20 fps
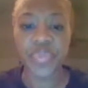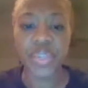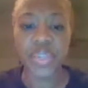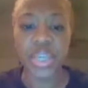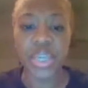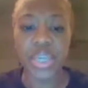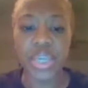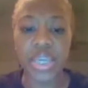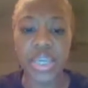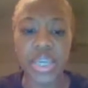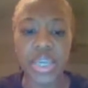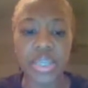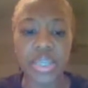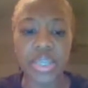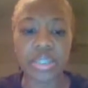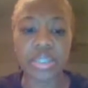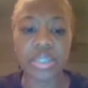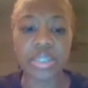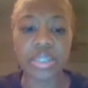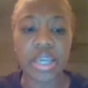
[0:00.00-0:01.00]
It
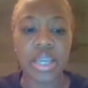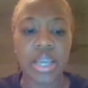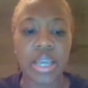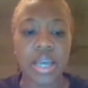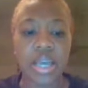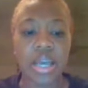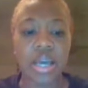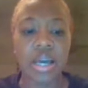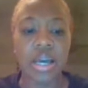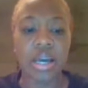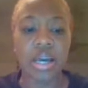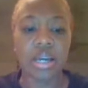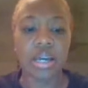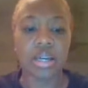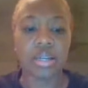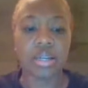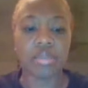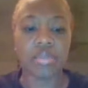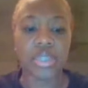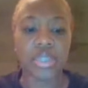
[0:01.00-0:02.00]
eats
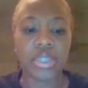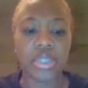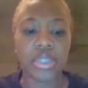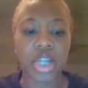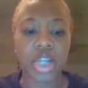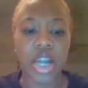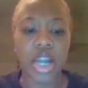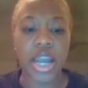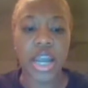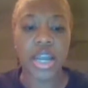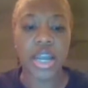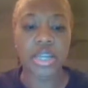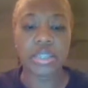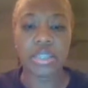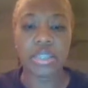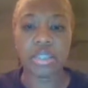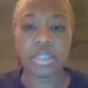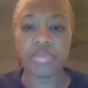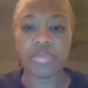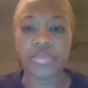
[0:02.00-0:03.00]
its
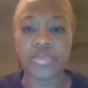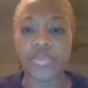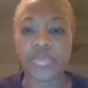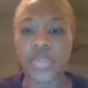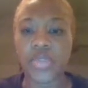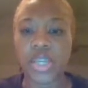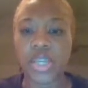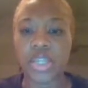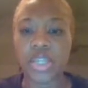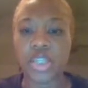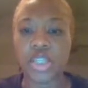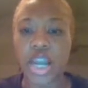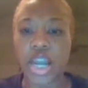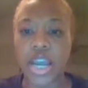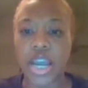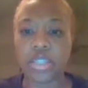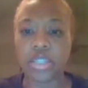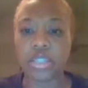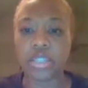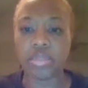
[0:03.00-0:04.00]
grass. It eats
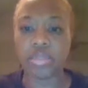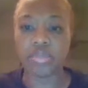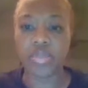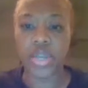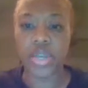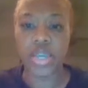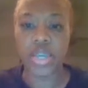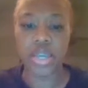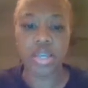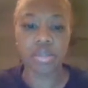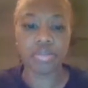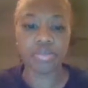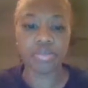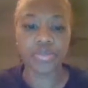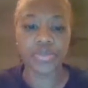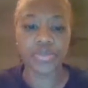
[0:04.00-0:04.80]
grass right here.